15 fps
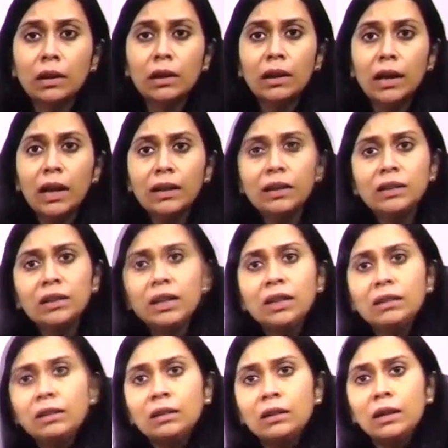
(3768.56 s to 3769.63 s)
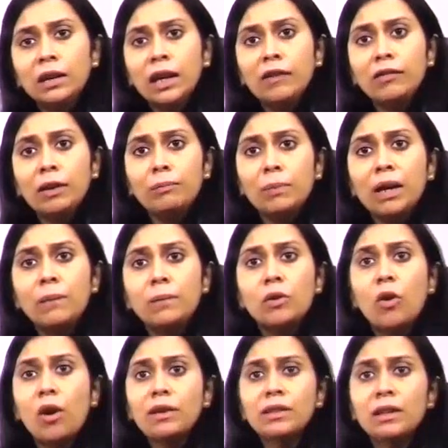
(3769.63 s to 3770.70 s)
Anything, if I pick up the
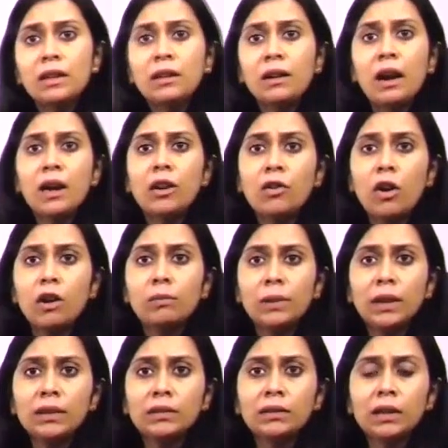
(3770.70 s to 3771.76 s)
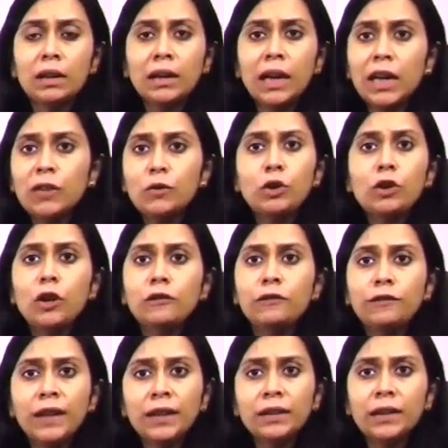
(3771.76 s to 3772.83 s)
wrong cylinder at a wrong place, it would not
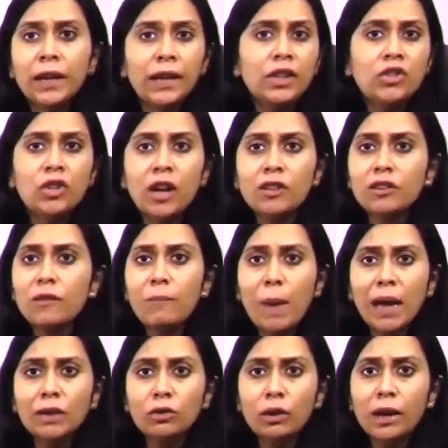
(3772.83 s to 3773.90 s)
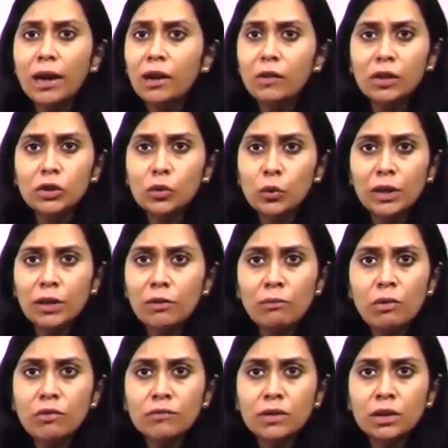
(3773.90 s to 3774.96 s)
fit. Any chance of manual error was totally
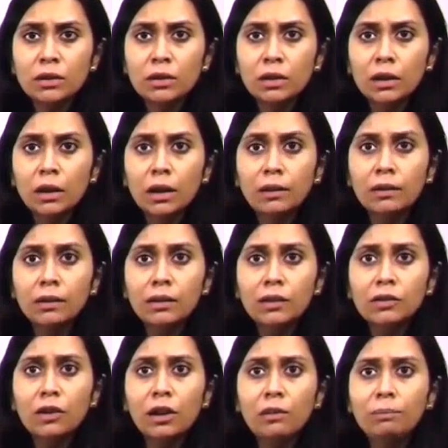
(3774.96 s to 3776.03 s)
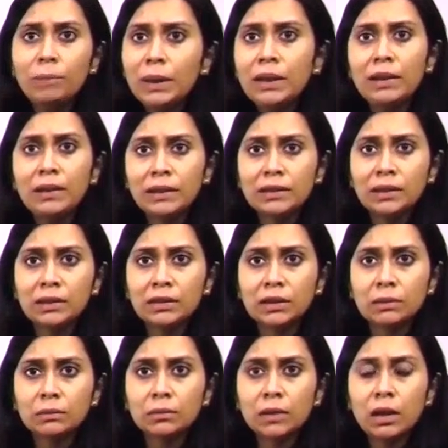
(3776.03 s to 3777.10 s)
removed. This is called pin index
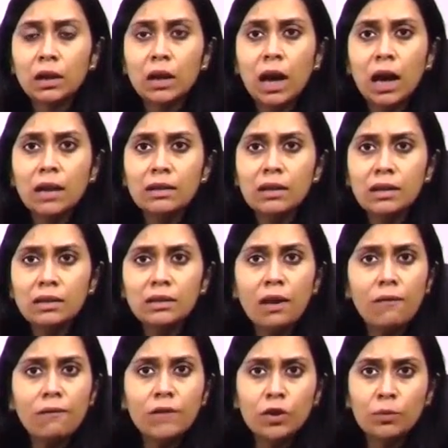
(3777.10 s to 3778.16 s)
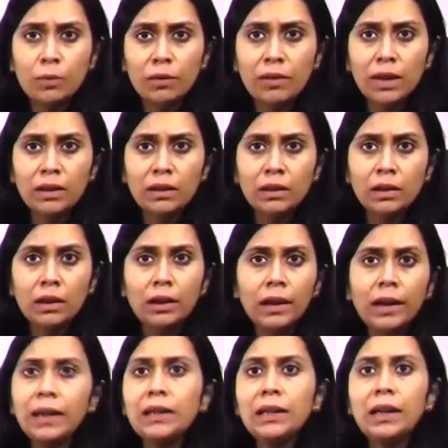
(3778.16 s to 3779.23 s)
system. A system which prevent
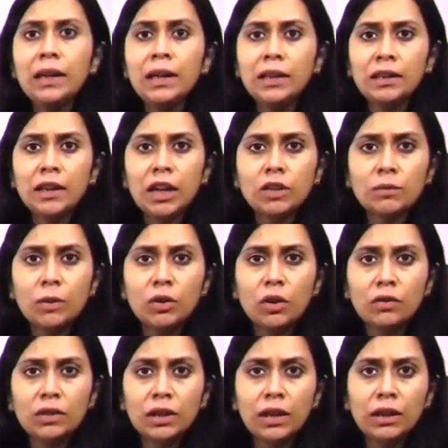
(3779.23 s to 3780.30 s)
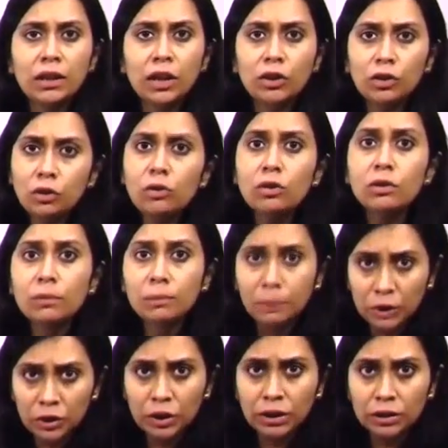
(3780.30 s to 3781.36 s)
incorrect attachment of cylinder to
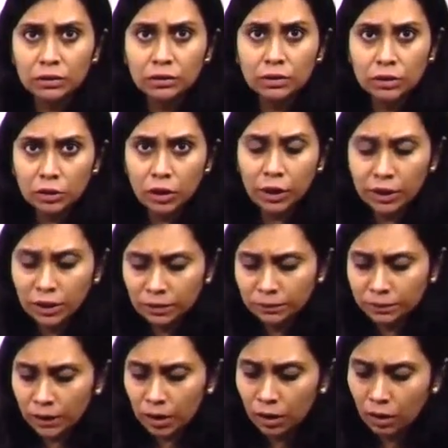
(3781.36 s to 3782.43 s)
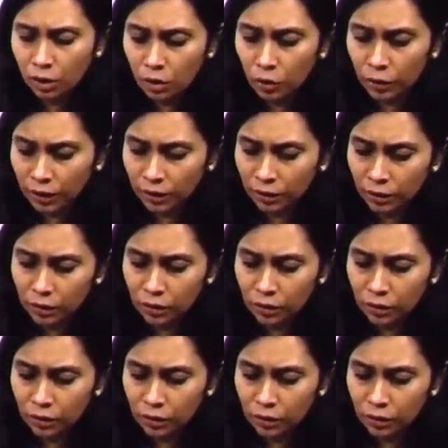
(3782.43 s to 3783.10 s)
machine. Got it? Okay.